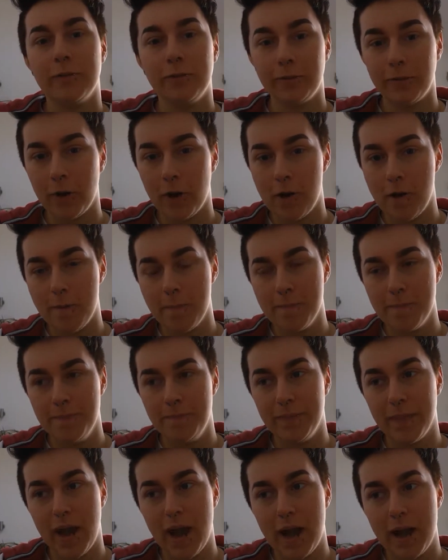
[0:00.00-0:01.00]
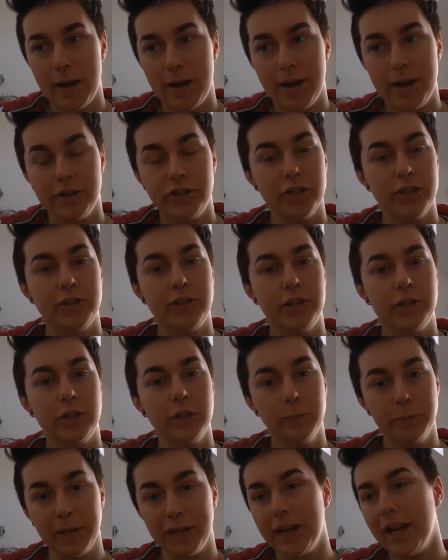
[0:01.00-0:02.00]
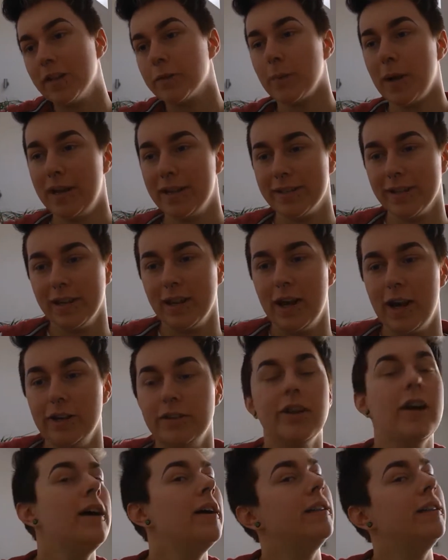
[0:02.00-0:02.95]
from GC2B as well as a large.